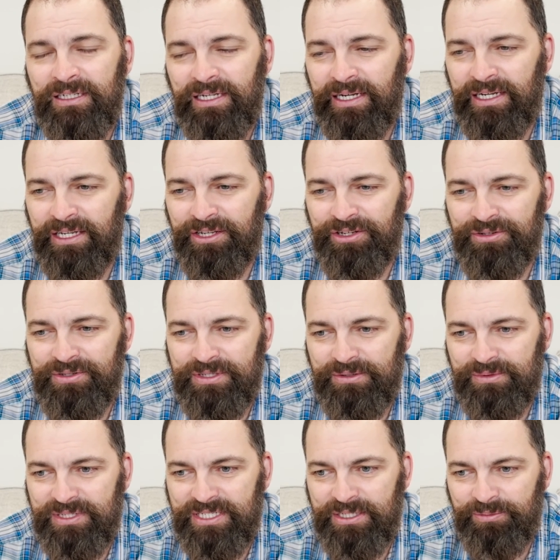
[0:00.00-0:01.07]
and can use the
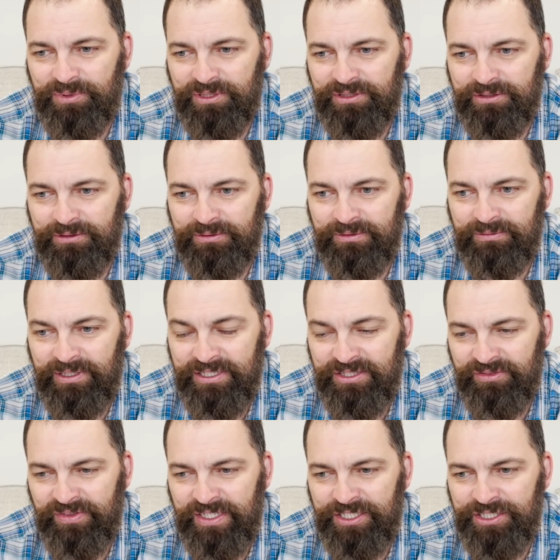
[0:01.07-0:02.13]
reciprocal
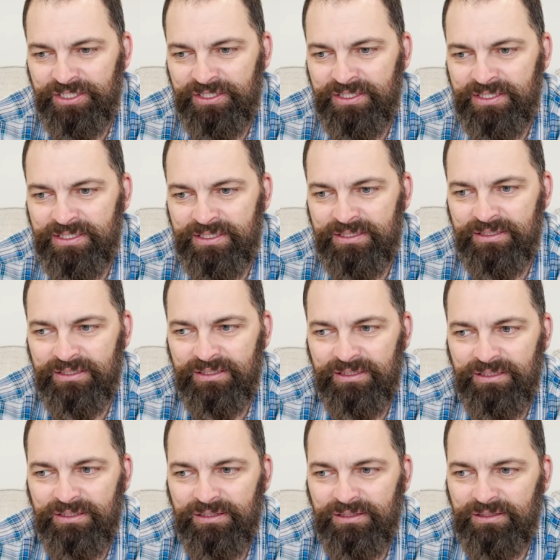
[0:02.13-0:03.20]
reservations,
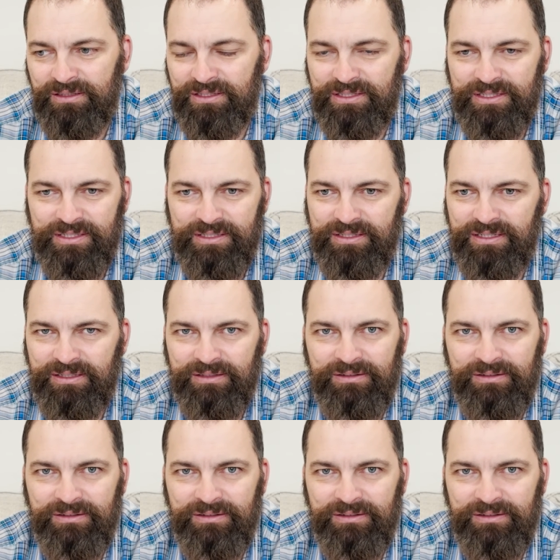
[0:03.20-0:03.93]
because